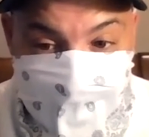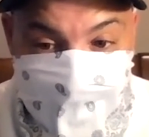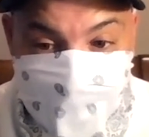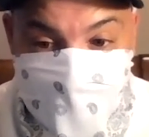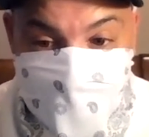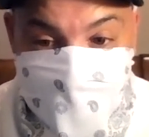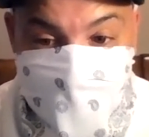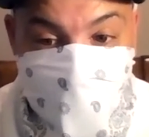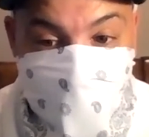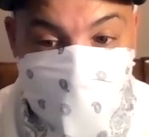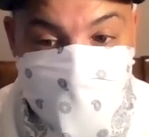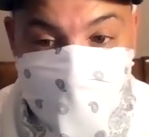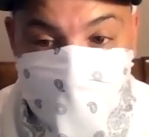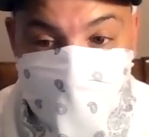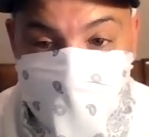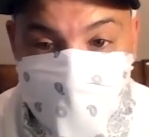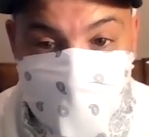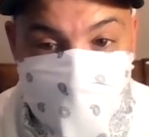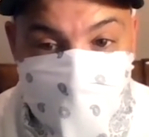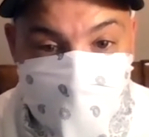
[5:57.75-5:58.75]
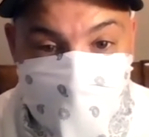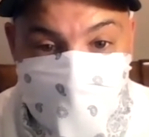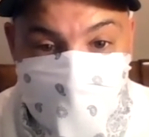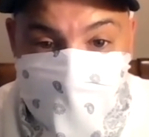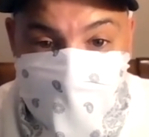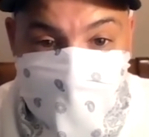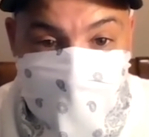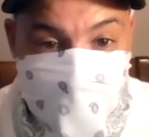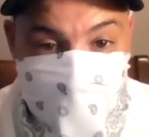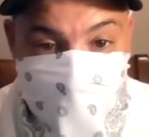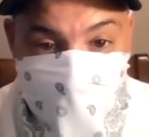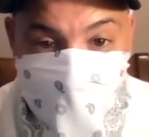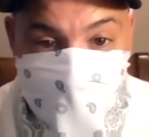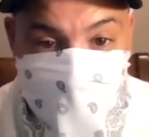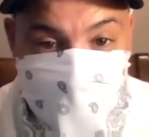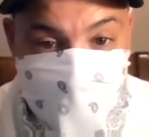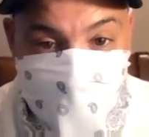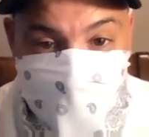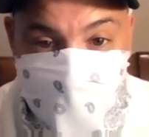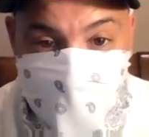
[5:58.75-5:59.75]
he saw something in me that he
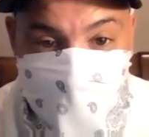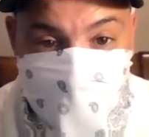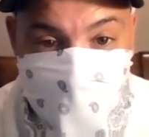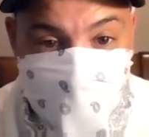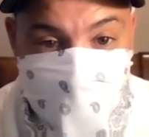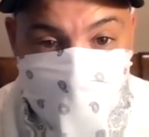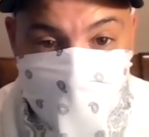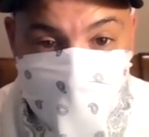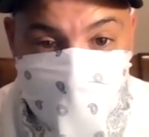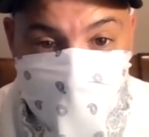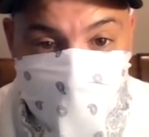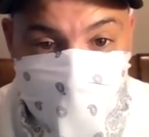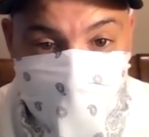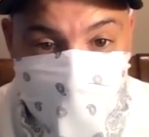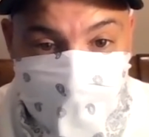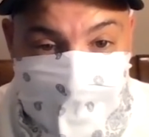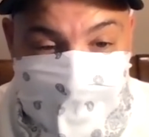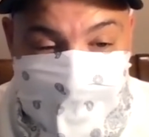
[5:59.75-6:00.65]
wanted to